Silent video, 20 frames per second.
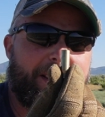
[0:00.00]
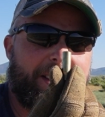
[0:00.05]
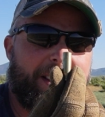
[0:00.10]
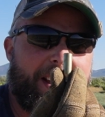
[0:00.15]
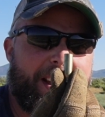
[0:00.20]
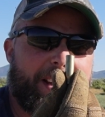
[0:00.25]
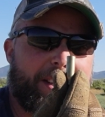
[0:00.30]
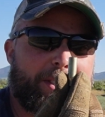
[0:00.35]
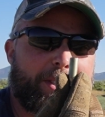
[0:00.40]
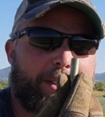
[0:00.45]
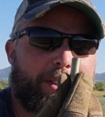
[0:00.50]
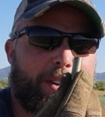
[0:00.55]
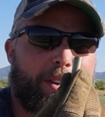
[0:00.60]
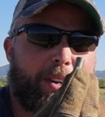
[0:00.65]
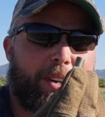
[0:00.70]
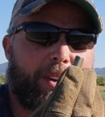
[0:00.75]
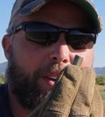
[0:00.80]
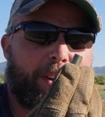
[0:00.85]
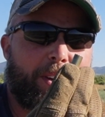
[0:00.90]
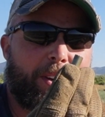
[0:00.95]
This
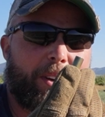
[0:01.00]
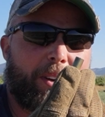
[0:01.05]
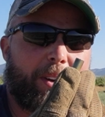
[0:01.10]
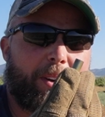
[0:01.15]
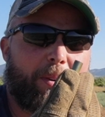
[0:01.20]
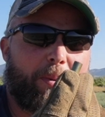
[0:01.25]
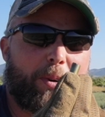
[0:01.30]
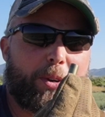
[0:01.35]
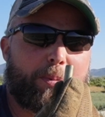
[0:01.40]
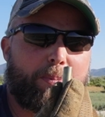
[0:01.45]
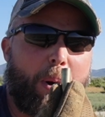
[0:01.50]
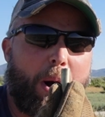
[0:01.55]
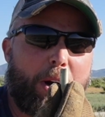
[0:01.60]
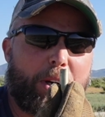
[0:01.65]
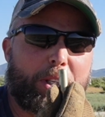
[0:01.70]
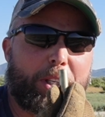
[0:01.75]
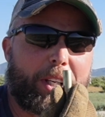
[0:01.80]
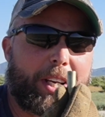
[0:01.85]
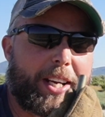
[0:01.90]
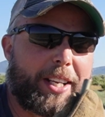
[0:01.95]
was
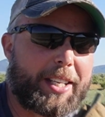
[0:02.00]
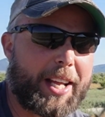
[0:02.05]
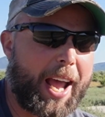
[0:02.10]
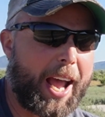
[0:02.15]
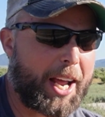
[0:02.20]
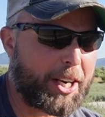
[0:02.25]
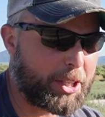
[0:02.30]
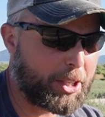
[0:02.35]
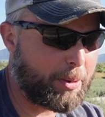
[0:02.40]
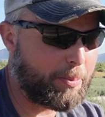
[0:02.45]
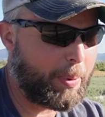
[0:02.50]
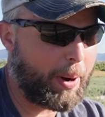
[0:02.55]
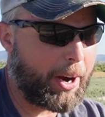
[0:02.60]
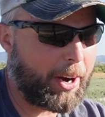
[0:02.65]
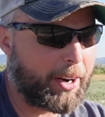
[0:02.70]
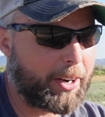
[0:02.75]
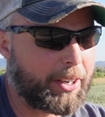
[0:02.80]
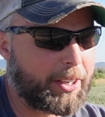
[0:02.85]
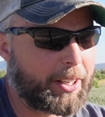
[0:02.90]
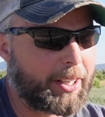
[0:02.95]
partially attached
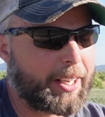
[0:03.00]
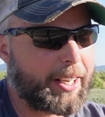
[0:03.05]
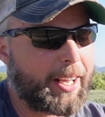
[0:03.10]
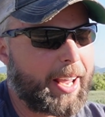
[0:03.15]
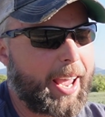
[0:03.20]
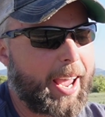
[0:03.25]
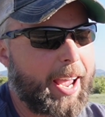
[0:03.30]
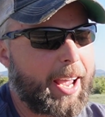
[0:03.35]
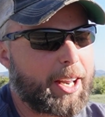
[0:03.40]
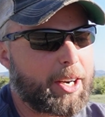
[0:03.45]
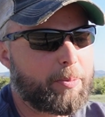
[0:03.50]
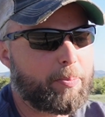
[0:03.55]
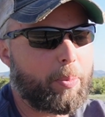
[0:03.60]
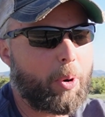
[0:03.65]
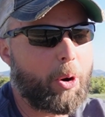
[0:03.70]
apparently and